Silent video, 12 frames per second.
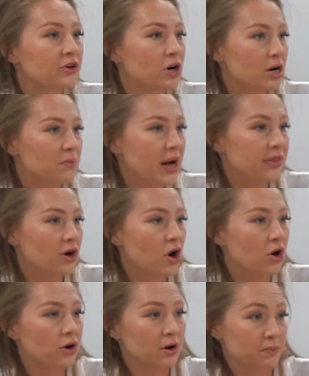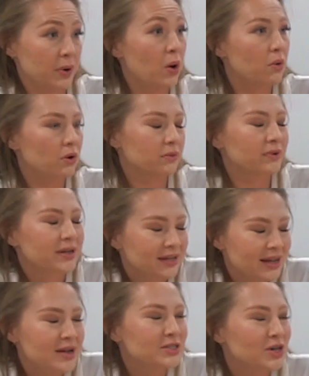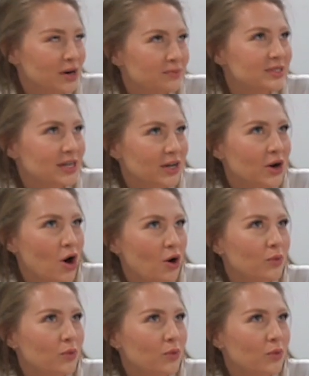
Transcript: you're going to buy the car, sorry, I'm stuck in car.